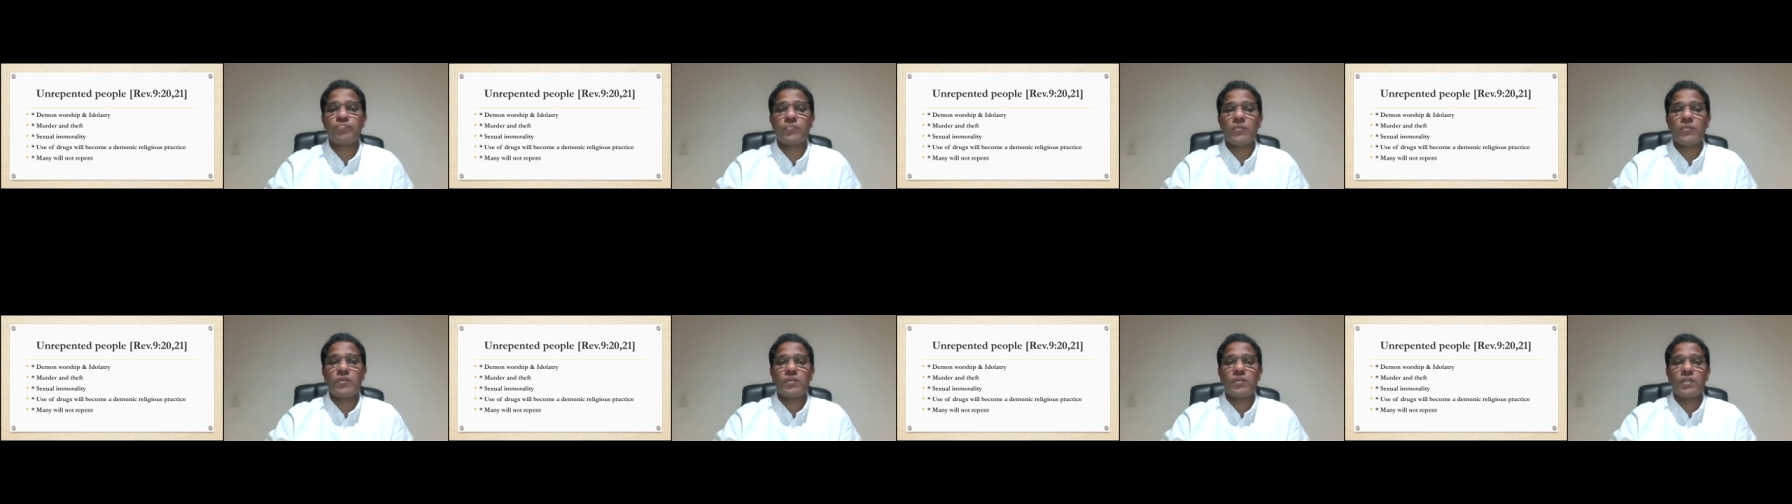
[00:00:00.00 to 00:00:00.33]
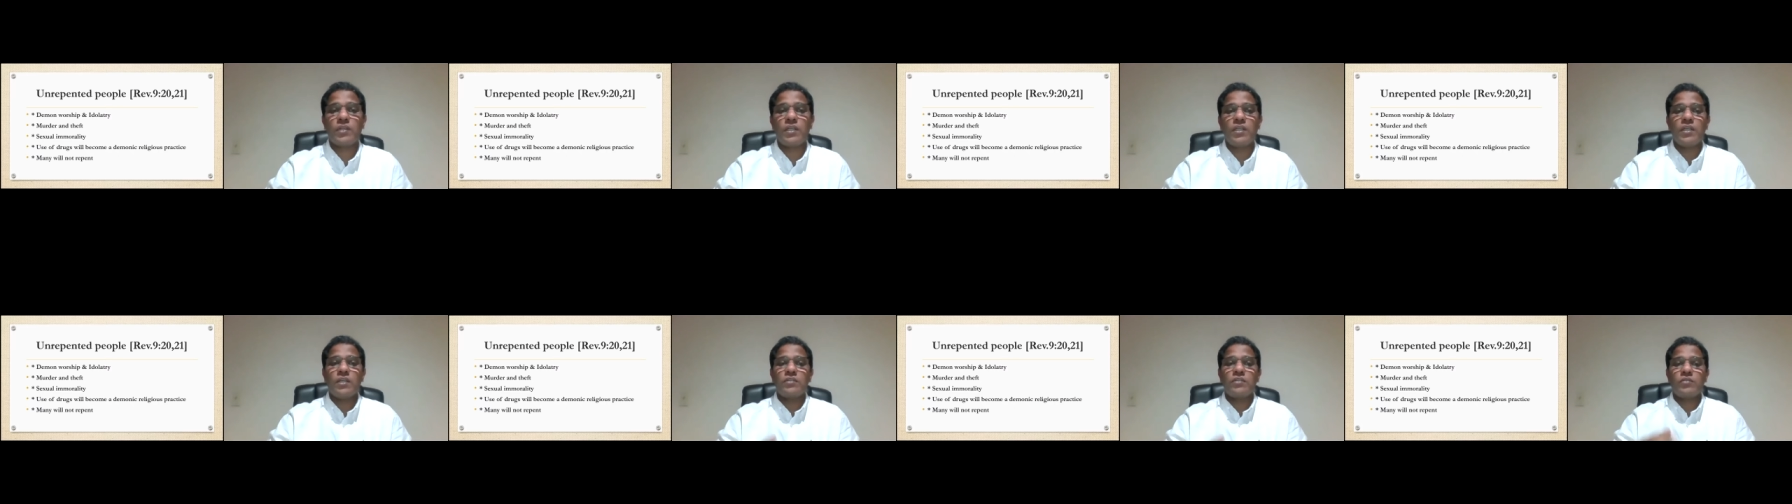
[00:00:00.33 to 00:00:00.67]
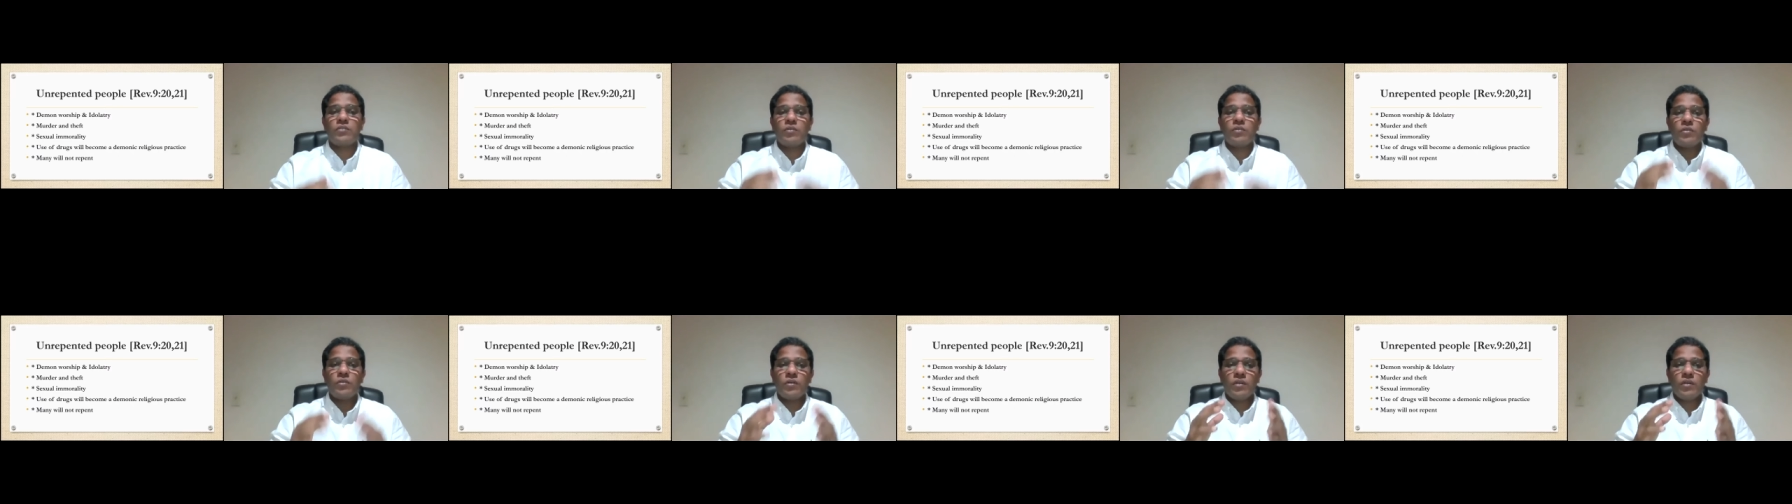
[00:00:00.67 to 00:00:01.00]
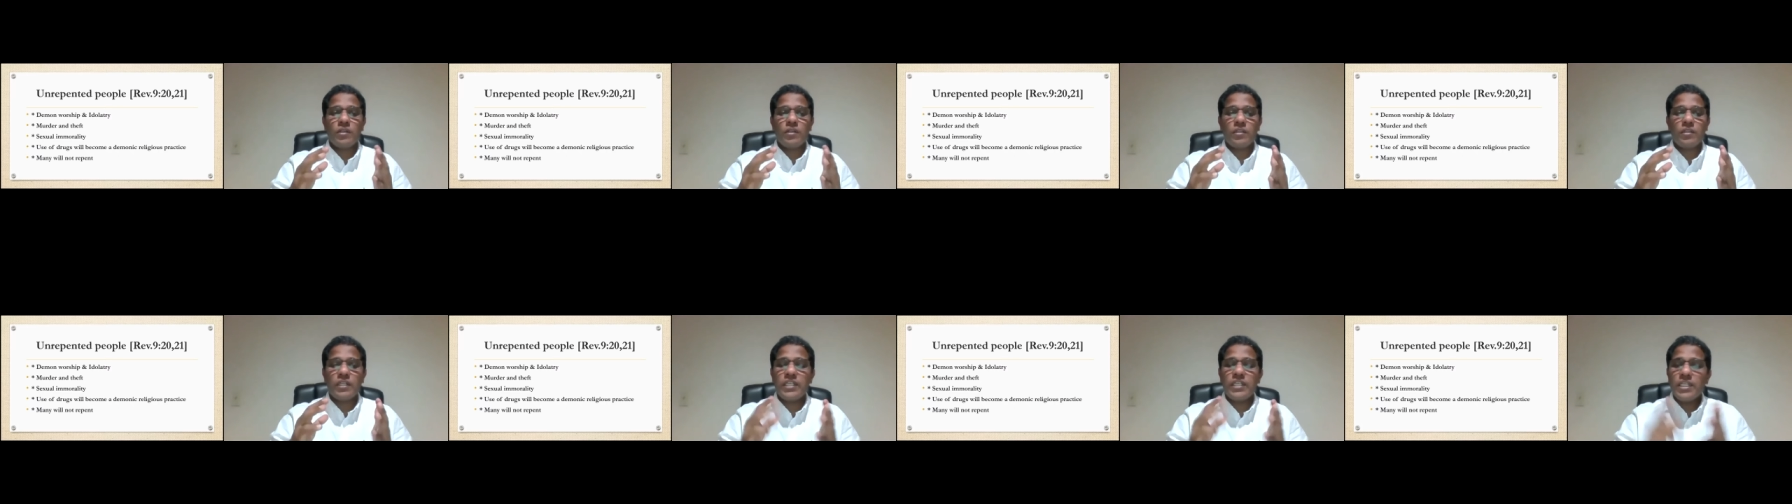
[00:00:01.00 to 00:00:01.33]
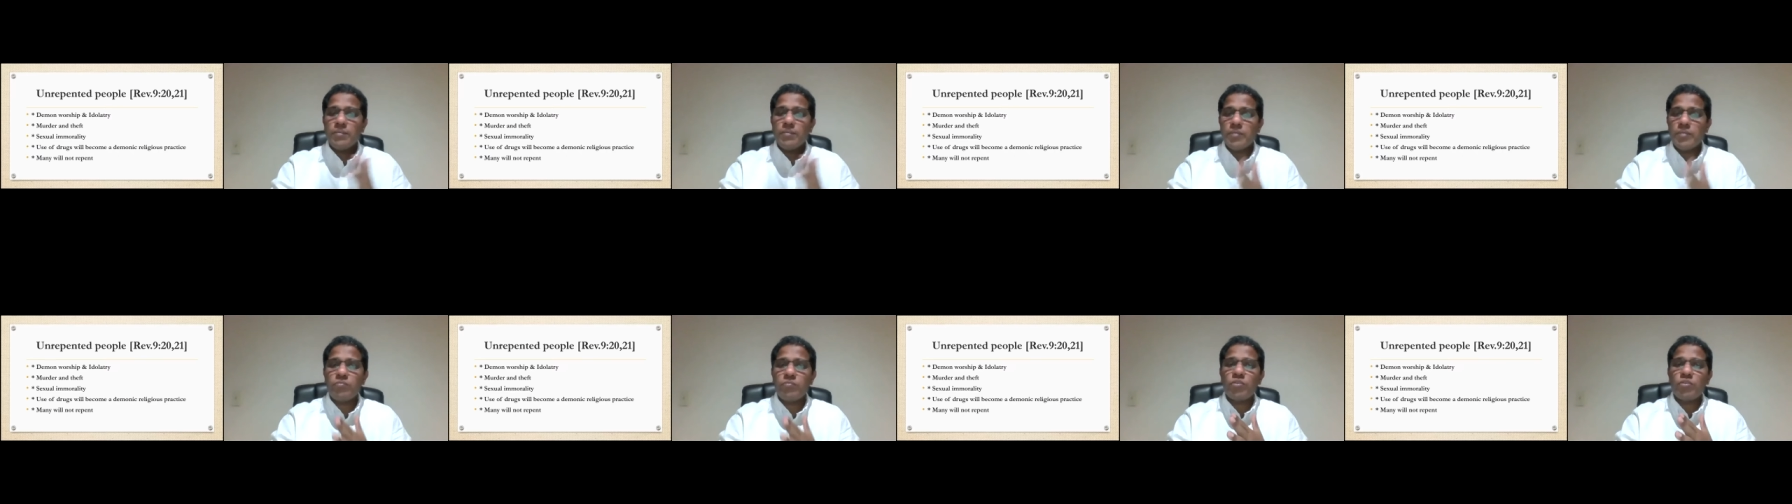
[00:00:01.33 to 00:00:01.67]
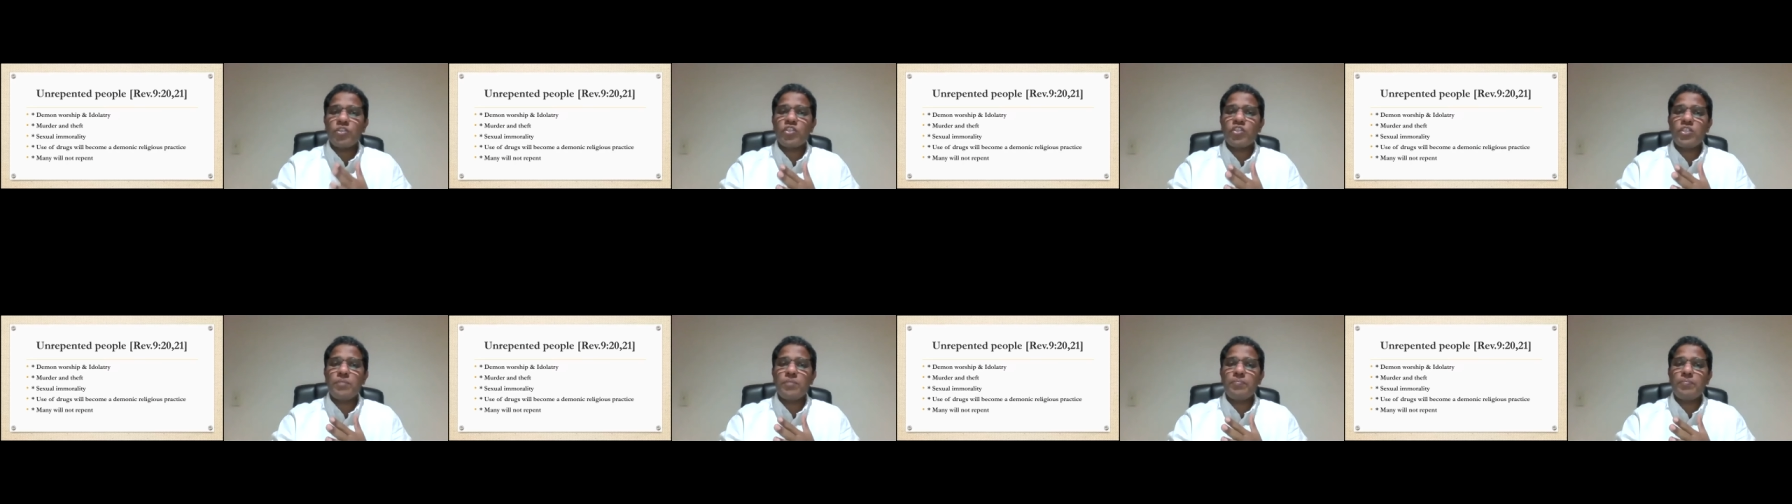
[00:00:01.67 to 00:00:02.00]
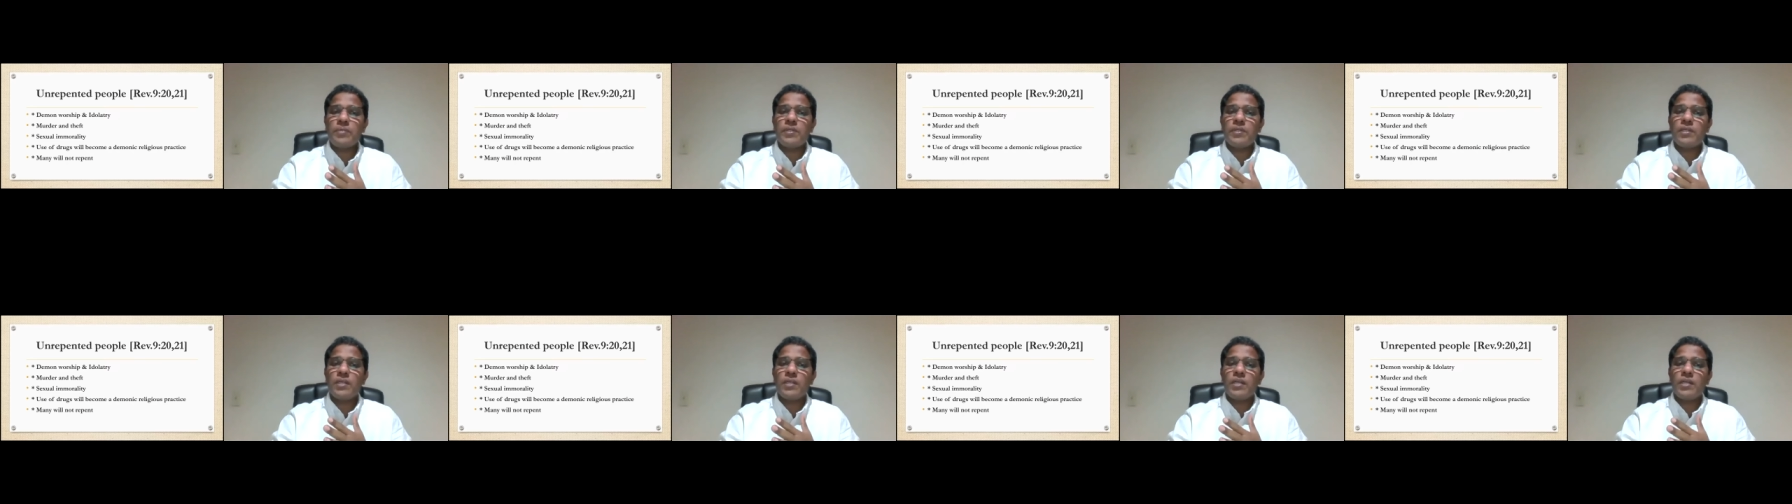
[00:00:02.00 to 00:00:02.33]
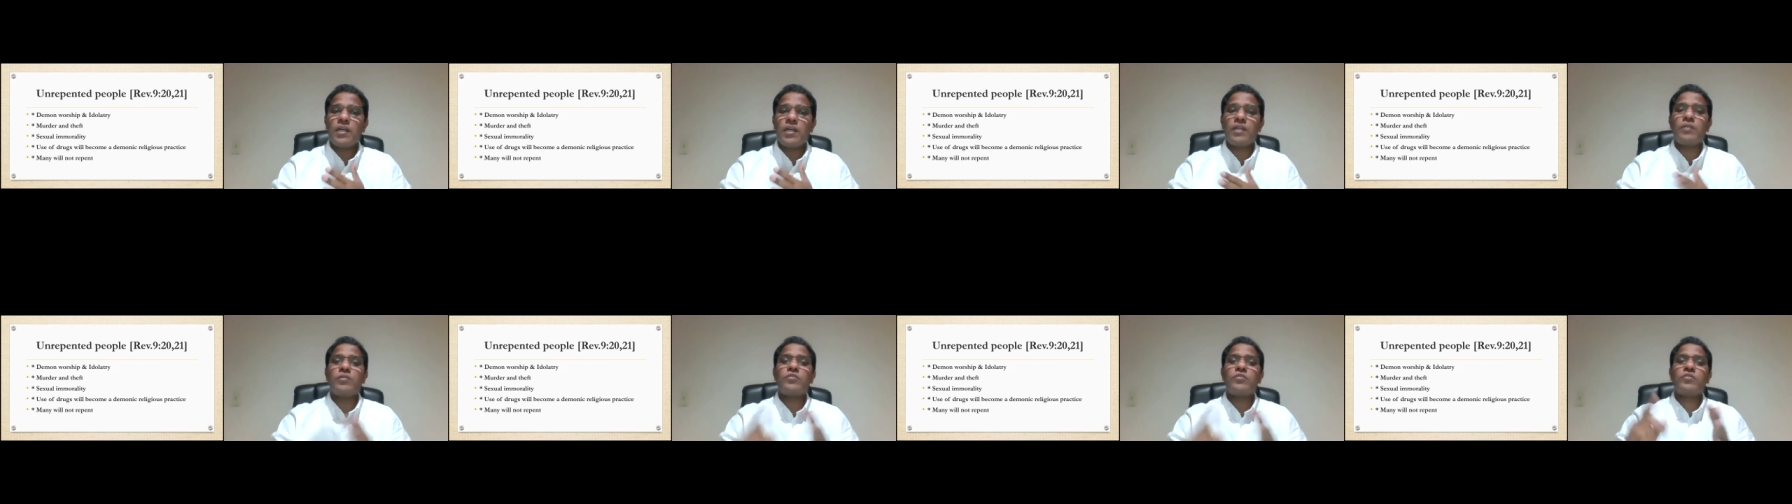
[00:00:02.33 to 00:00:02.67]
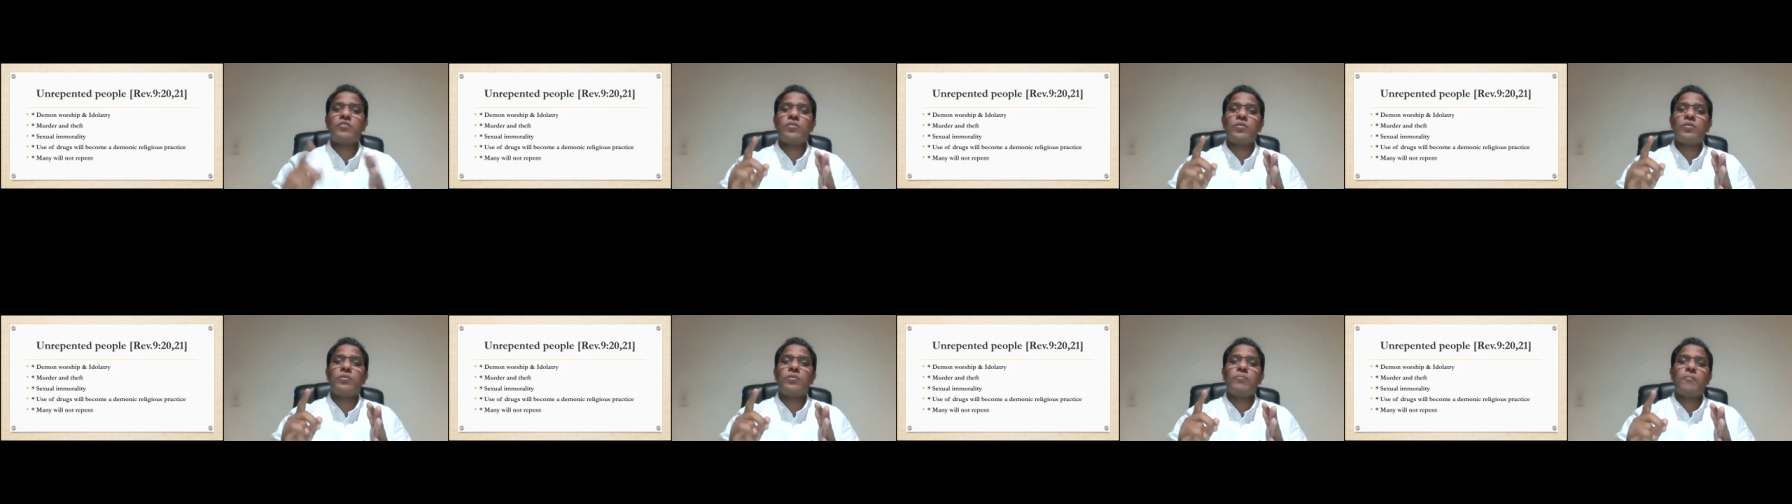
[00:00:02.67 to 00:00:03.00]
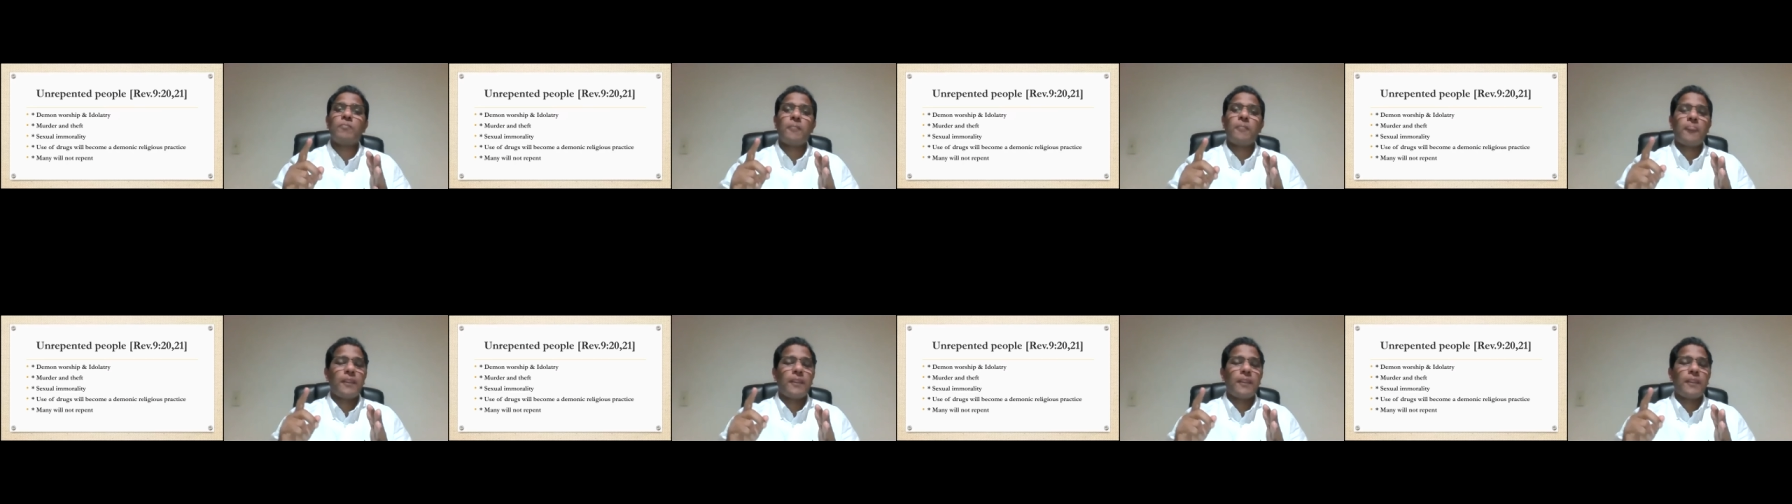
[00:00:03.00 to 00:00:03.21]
Okay? So the demon worship and also,